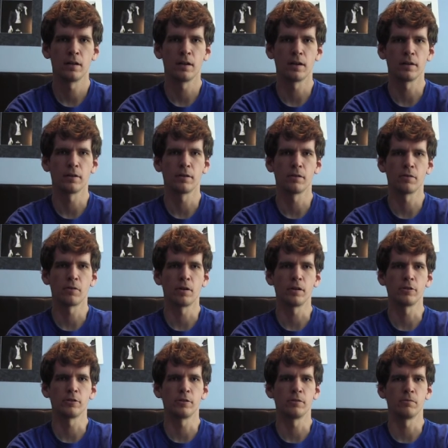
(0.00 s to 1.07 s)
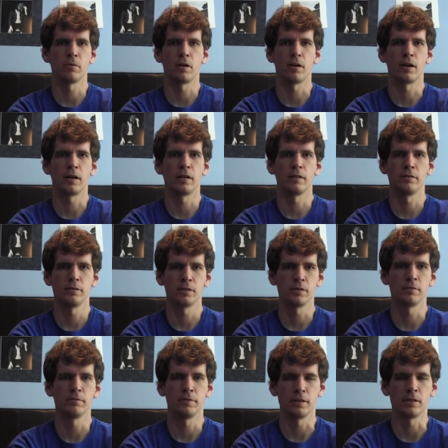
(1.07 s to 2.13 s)
I question why
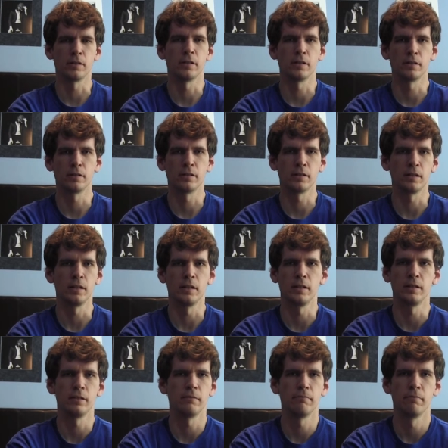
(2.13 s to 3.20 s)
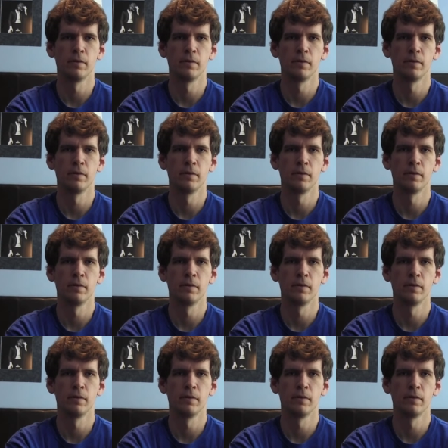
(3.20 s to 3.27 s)
civilians need